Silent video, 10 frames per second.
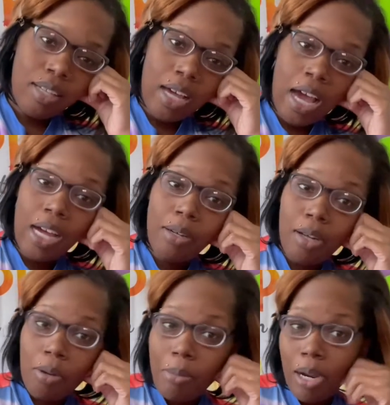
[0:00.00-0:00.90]
I
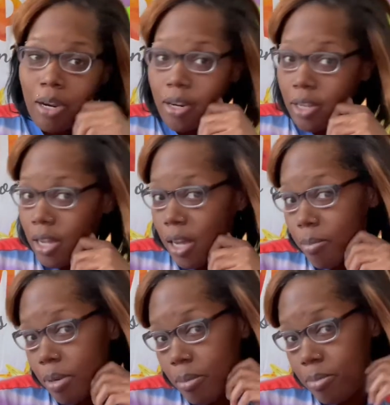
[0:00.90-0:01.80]
combed my hair, yeah, I
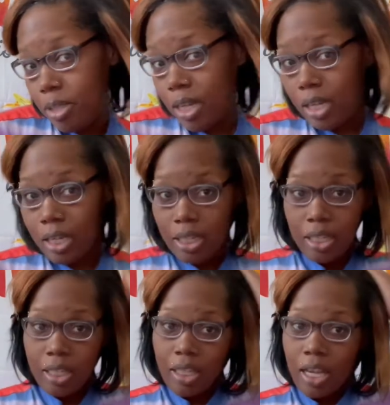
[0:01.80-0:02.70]
promise y'all I did.